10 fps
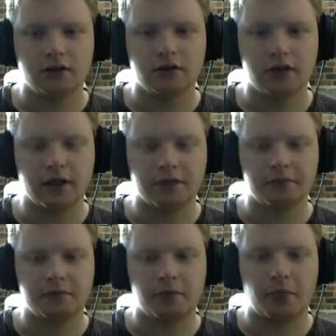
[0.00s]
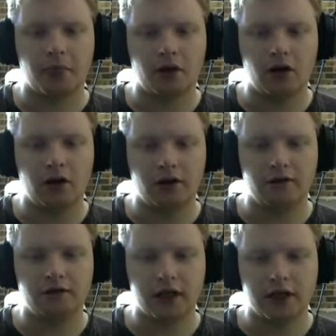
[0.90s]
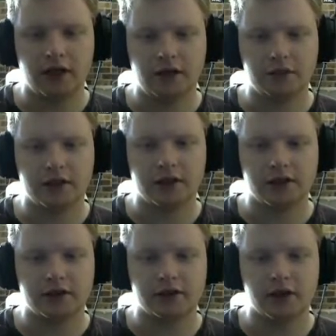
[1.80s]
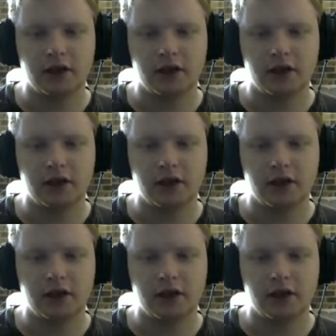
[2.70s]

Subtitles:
yeah, I've done that because